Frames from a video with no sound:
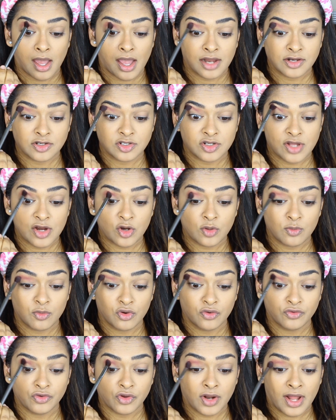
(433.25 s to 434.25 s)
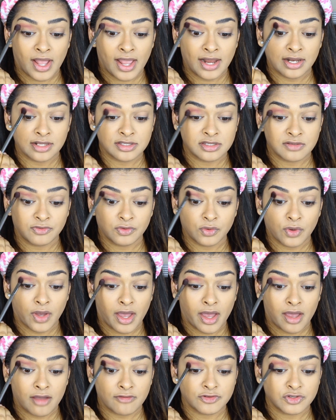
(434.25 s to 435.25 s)
And try to move your eyelids if you
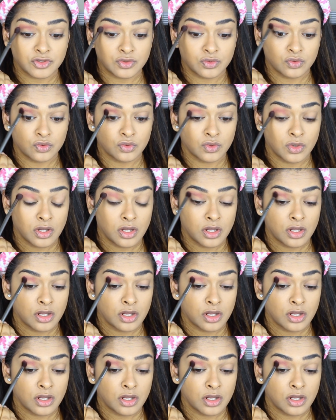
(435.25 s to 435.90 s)
have to.